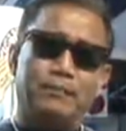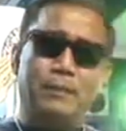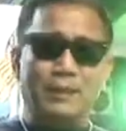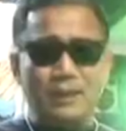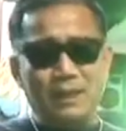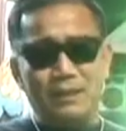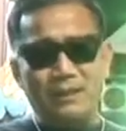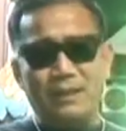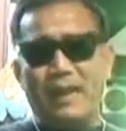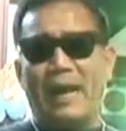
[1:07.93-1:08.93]

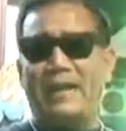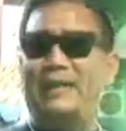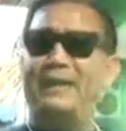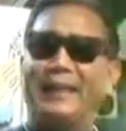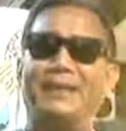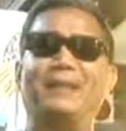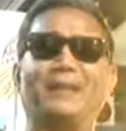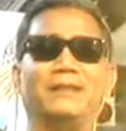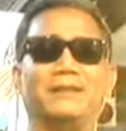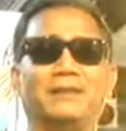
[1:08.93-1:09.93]
because as a
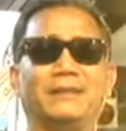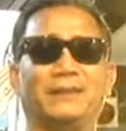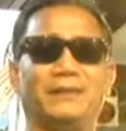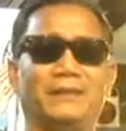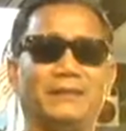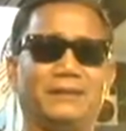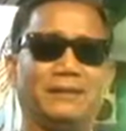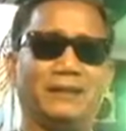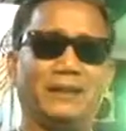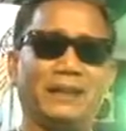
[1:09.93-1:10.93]
leader
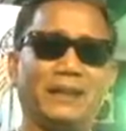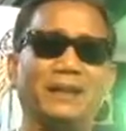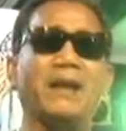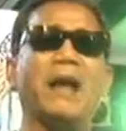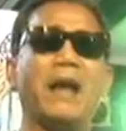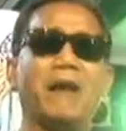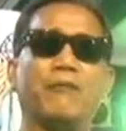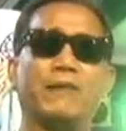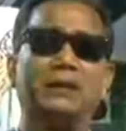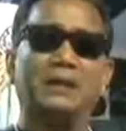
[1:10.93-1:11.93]
in
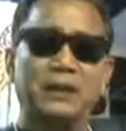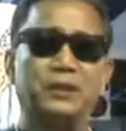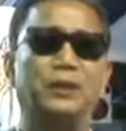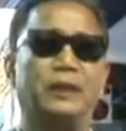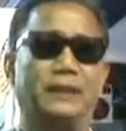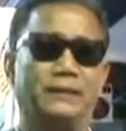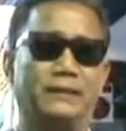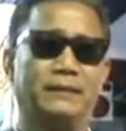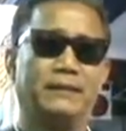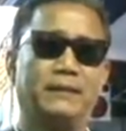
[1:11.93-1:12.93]
every country,
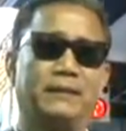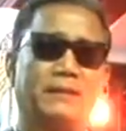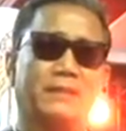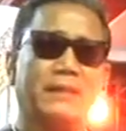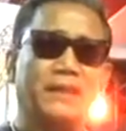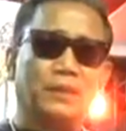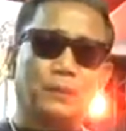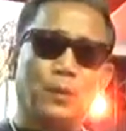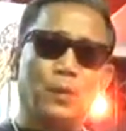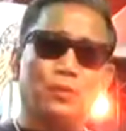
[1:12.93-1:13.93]
they
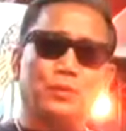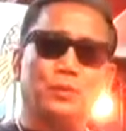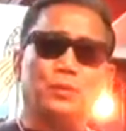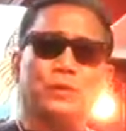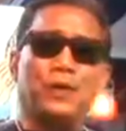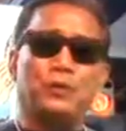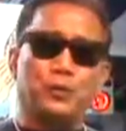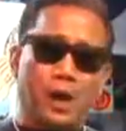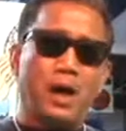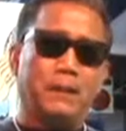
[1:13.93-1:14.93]
supposed to do their
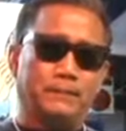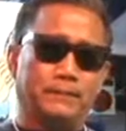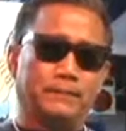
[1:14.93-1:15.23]
job,